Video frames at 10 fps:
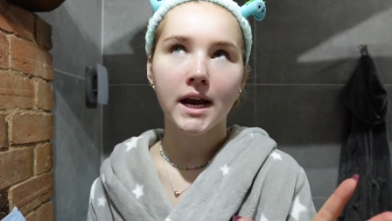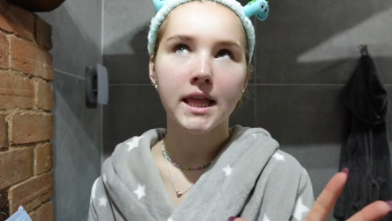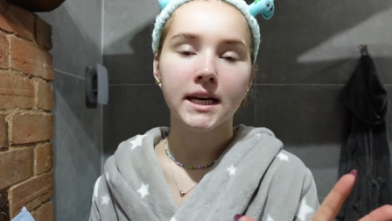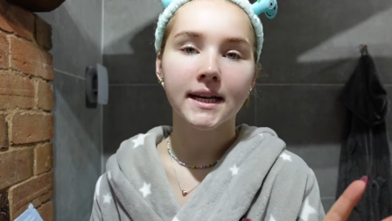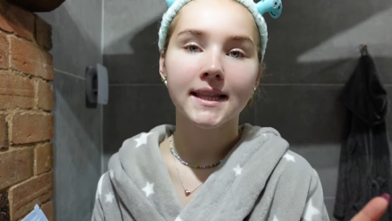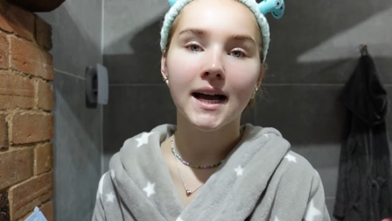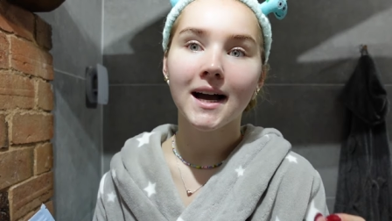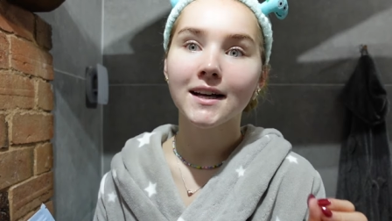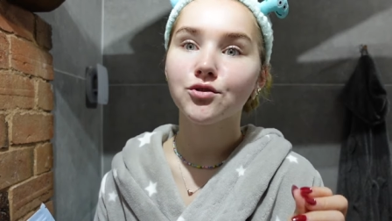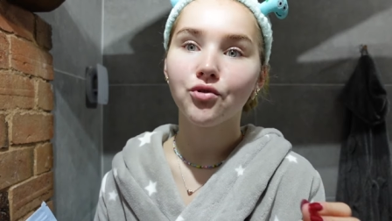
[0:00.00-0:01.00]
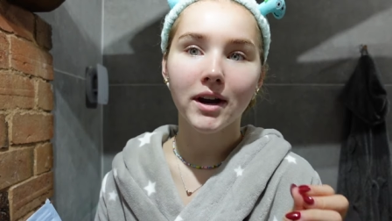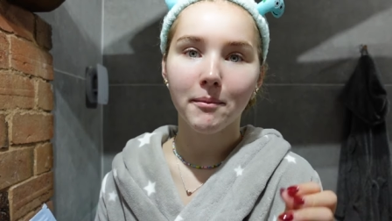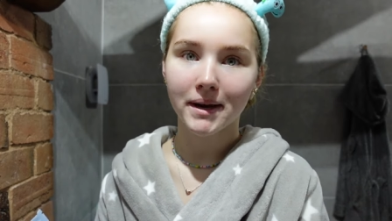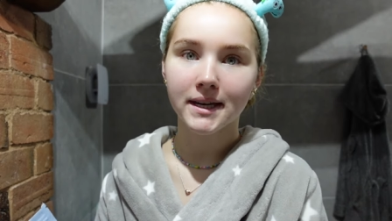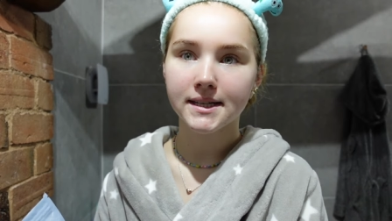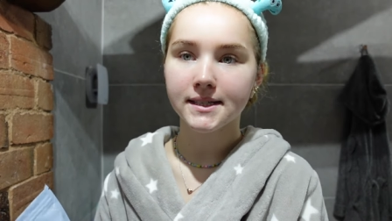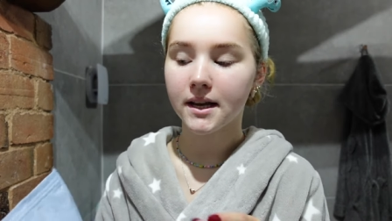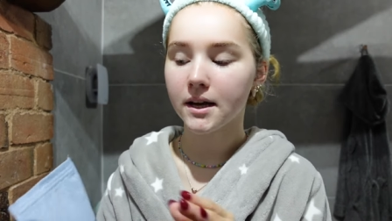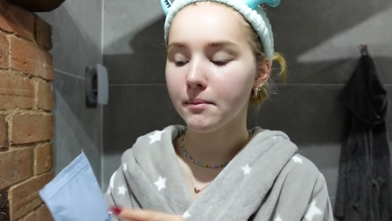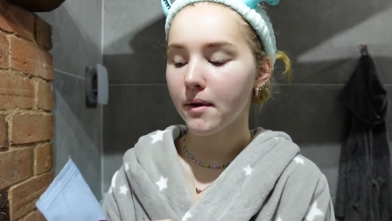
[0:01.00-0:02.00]
or anything like that, try a
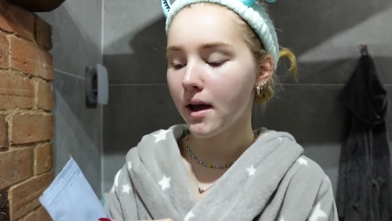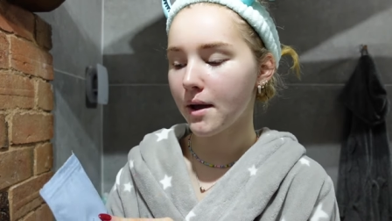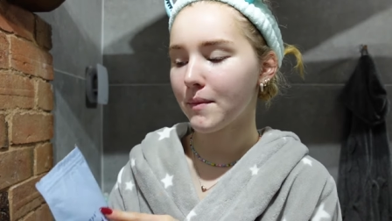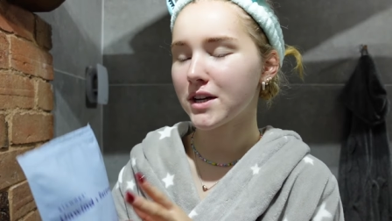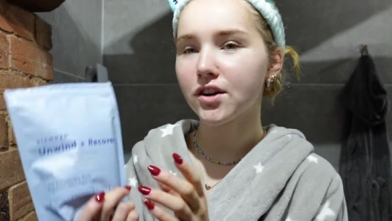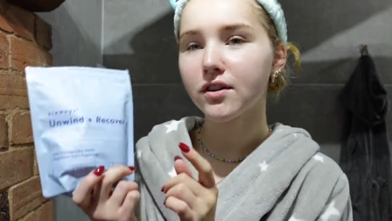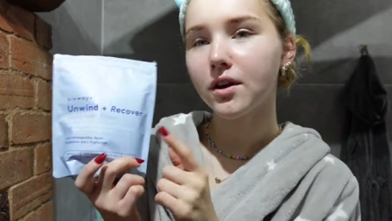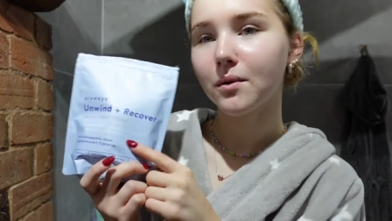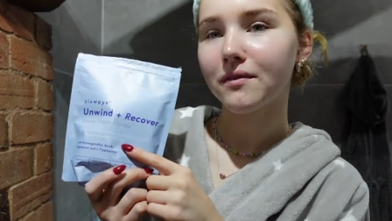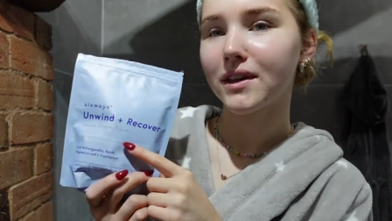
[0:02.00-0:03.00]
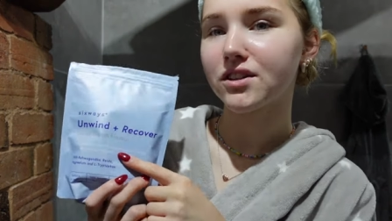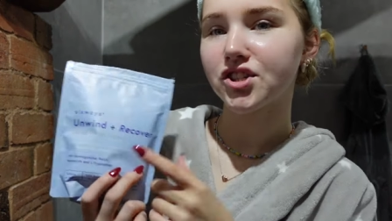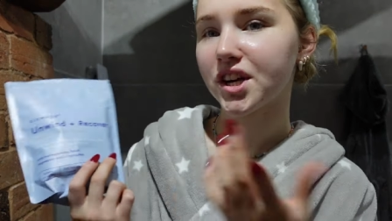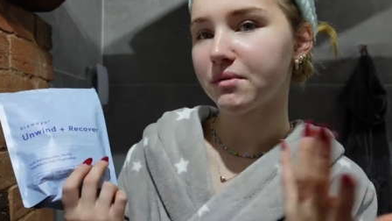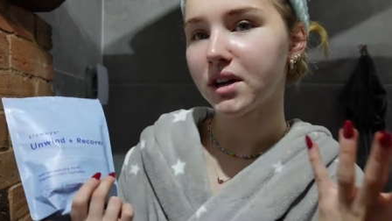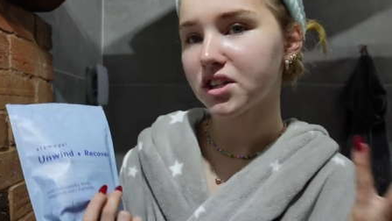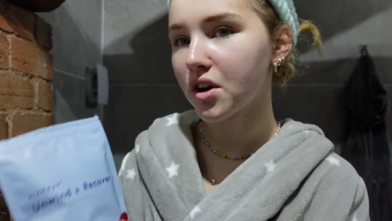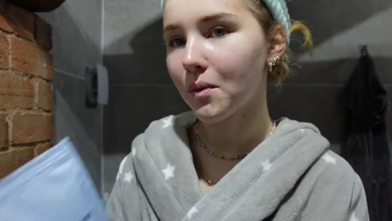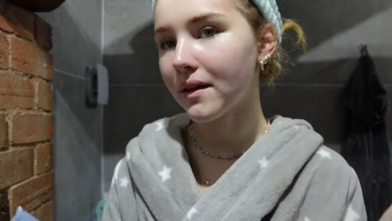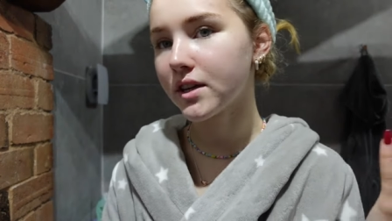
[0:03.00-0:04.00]
magnesium. I don't know if they ship. I don't
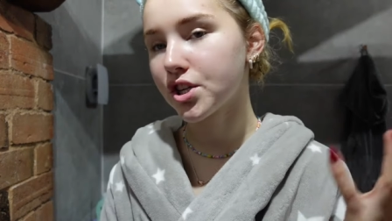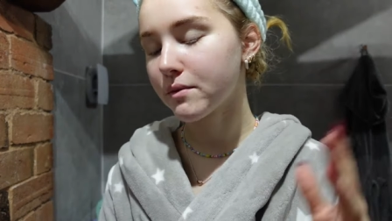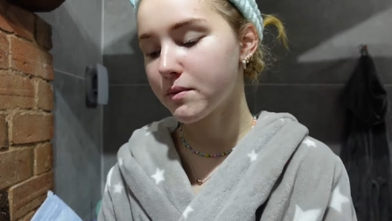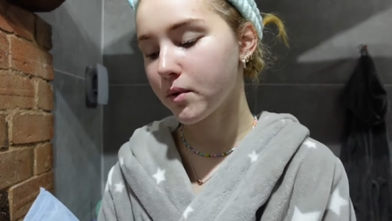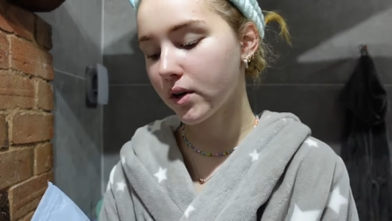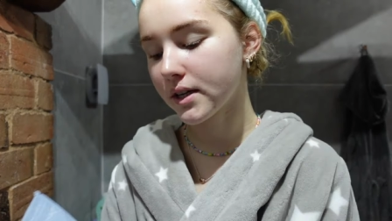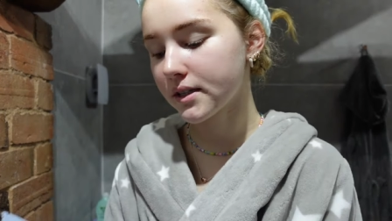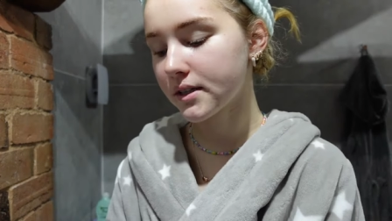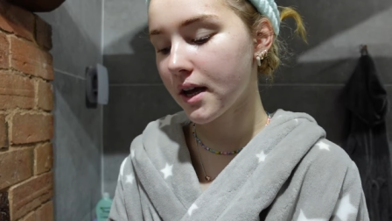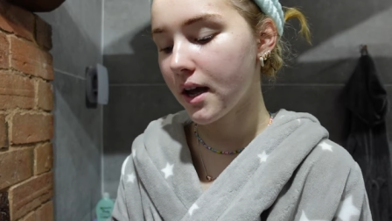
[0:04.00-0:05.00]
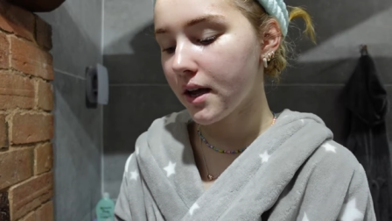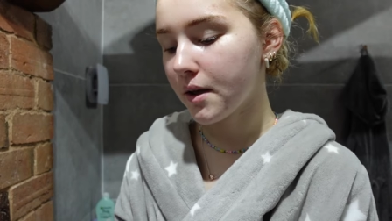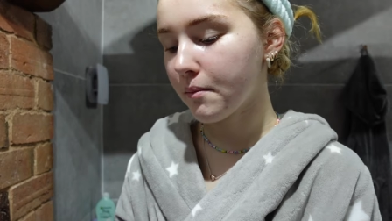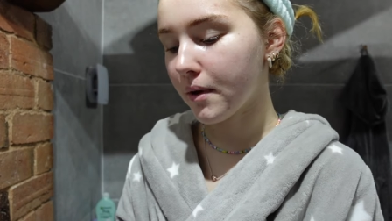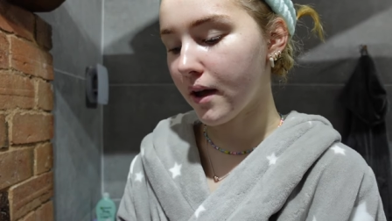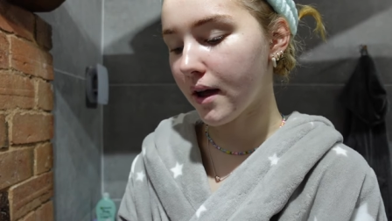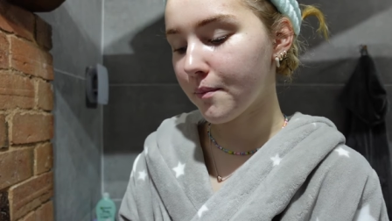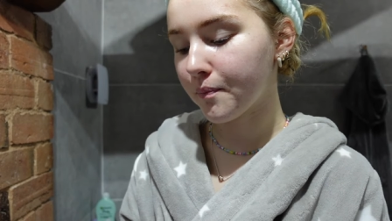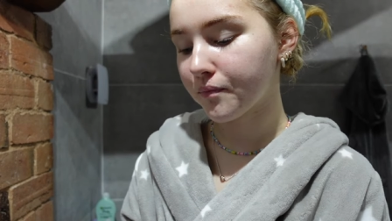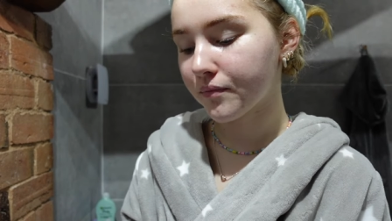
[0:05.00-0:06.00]
know where they ship, to be honest. But
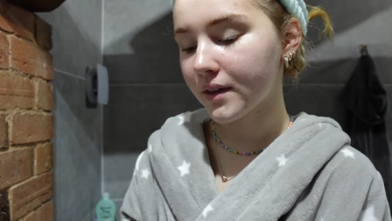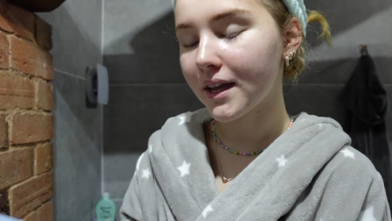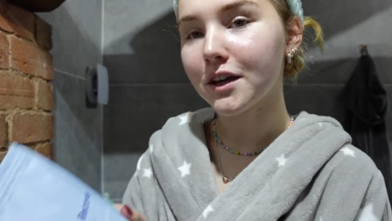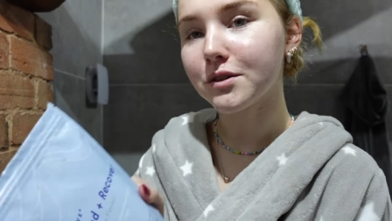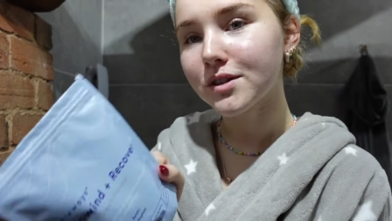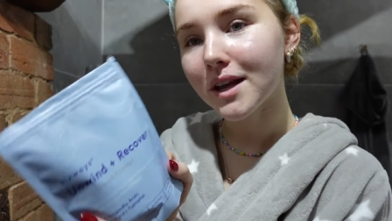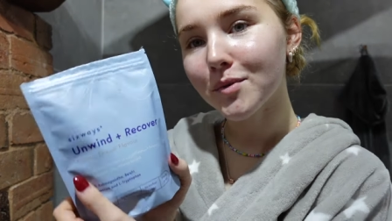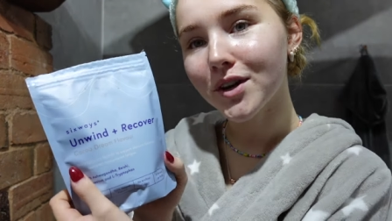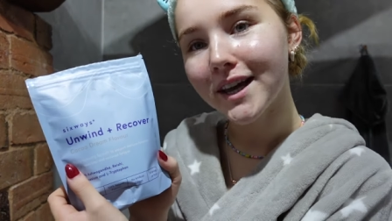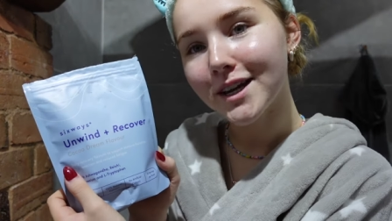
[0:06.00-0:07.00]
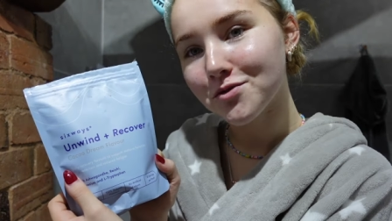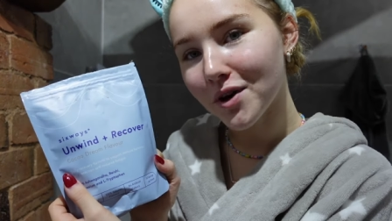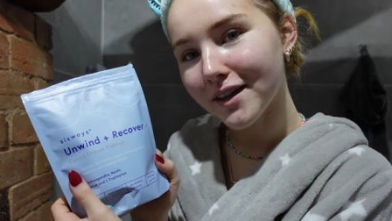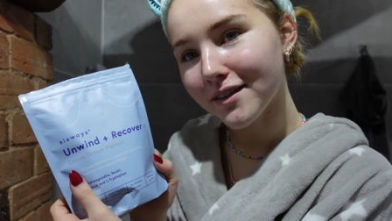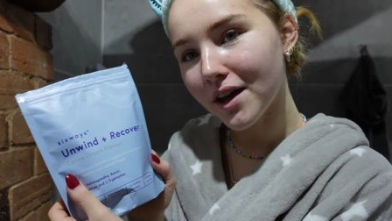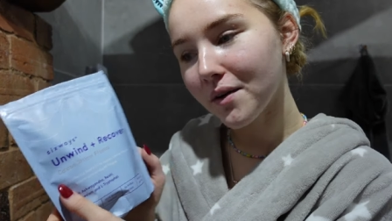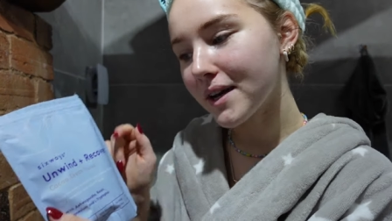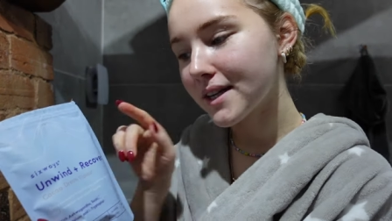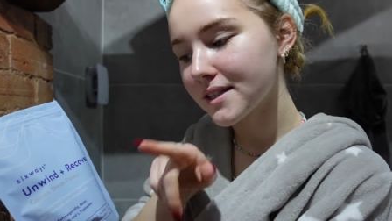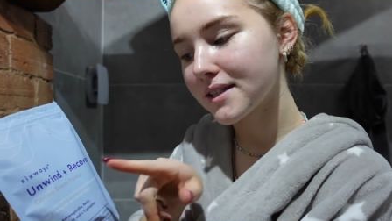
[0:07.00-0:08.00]
yeah, you just like put it in a drink though,
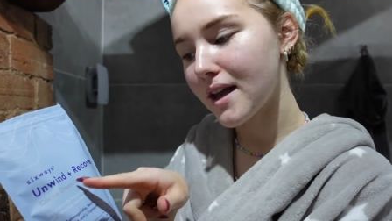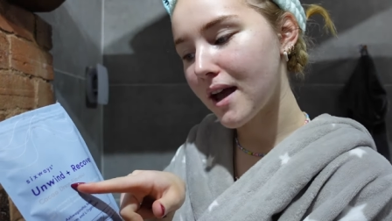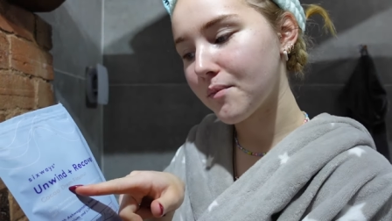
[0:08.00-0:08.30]
and it's